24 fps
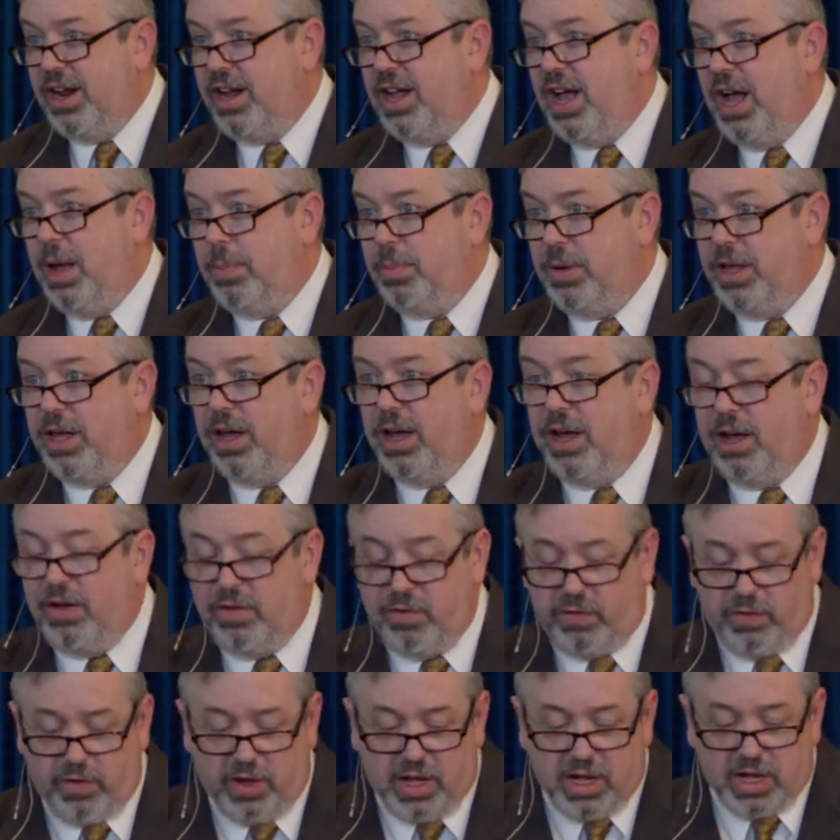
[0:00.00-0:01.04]
a copy
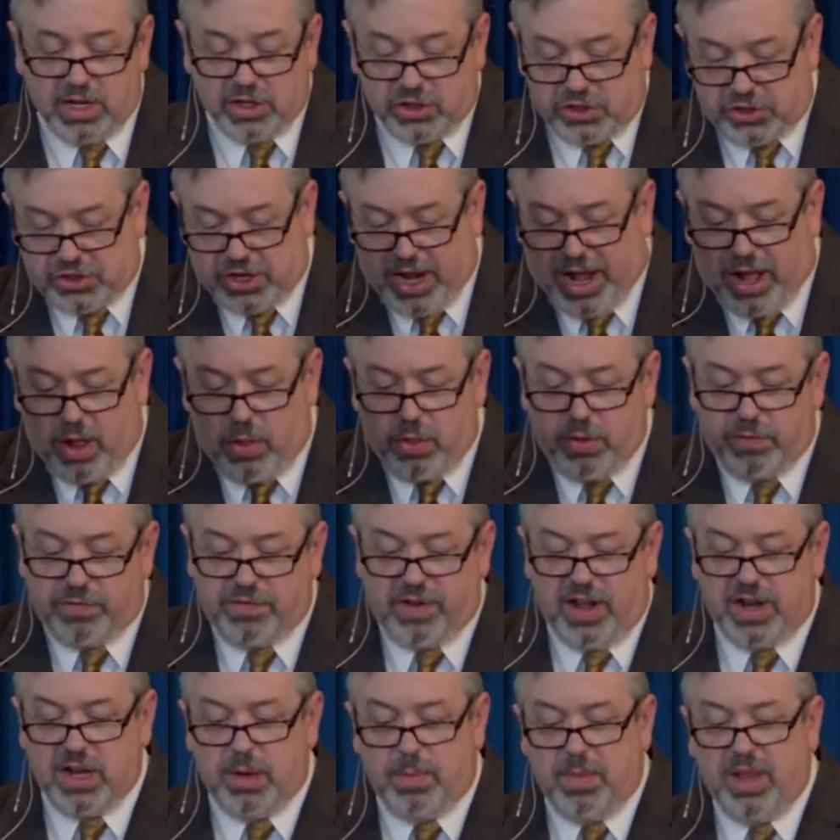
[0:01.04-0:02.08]
of Shall the
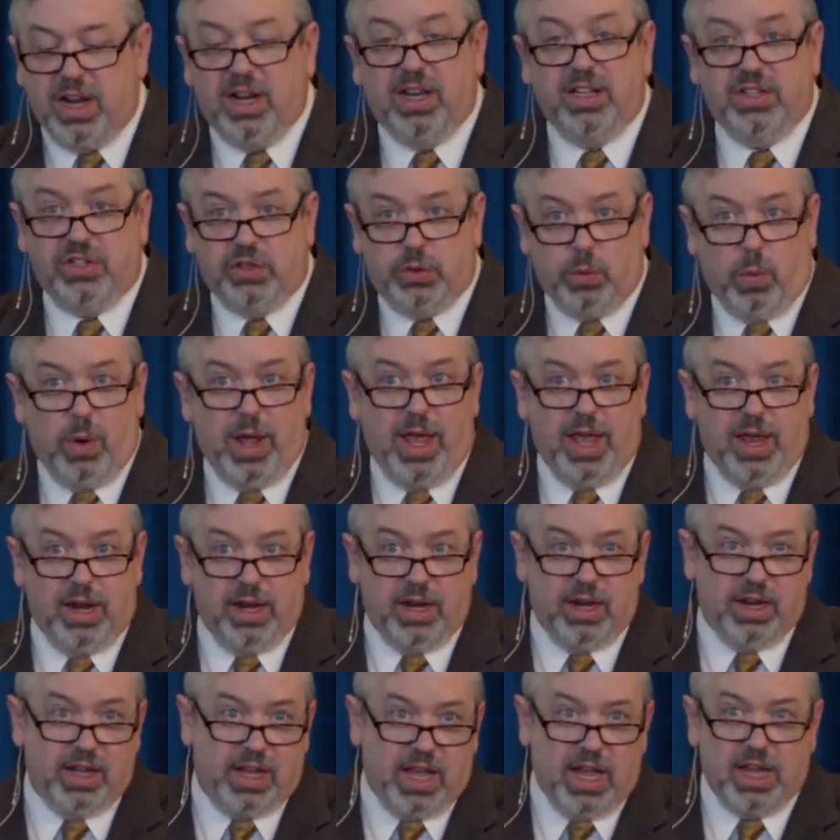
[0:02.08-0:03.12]
Fundamentalist Win?
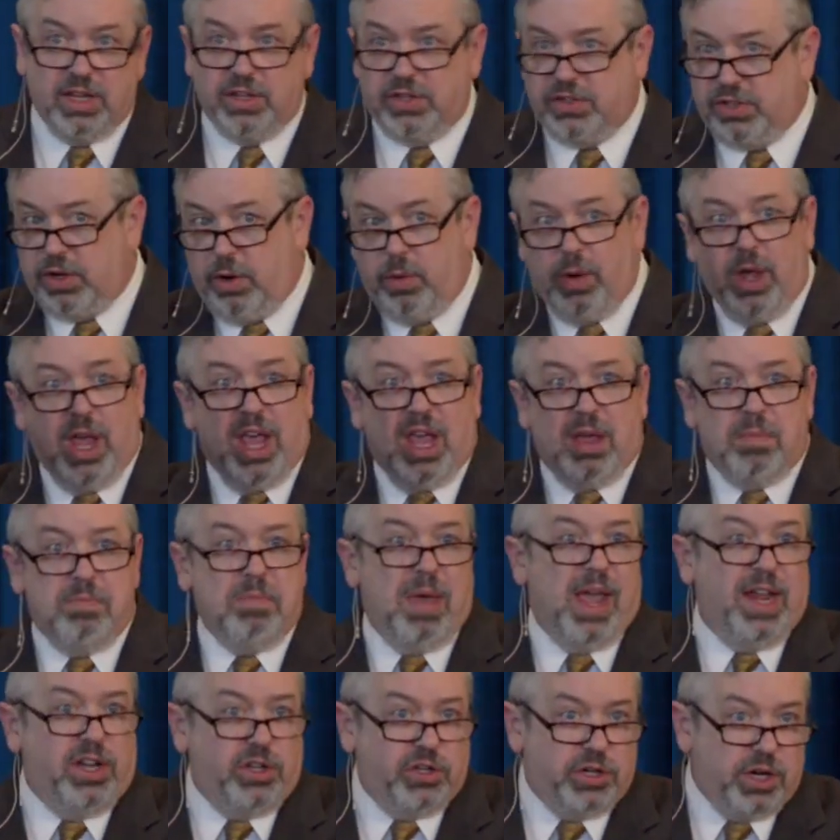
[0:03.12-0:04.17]
And again, so
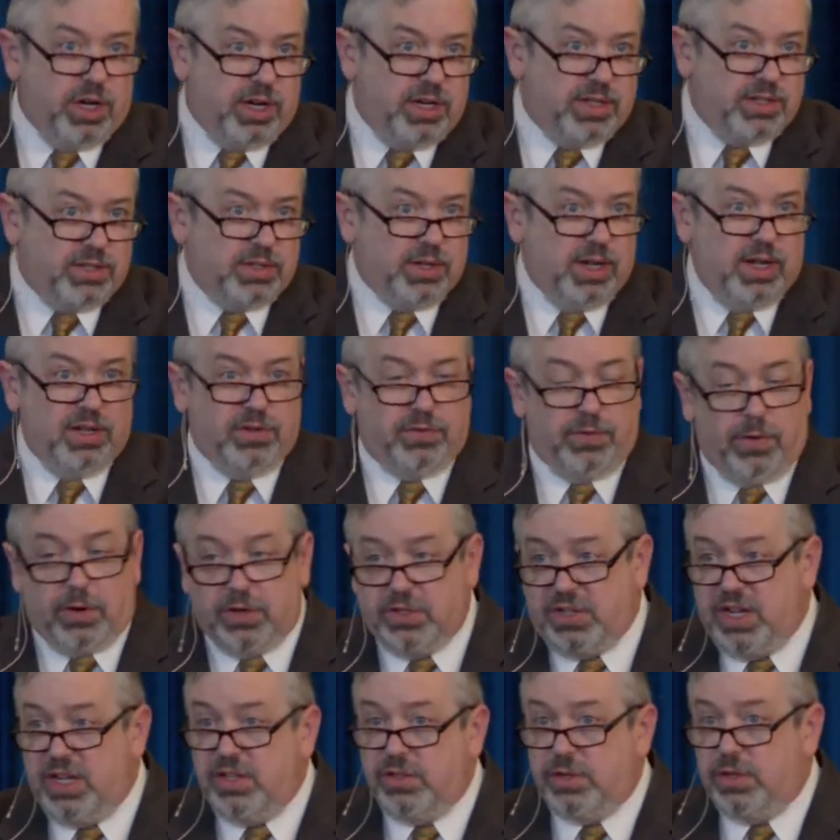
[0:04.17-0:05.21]
Machen, as far
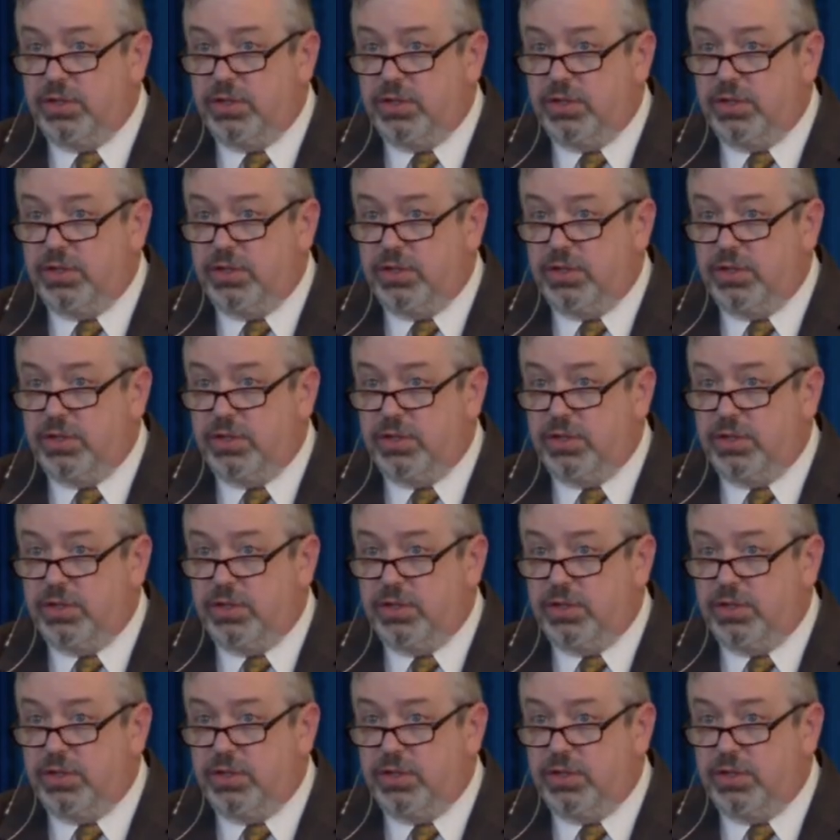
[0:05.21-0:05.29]
as he's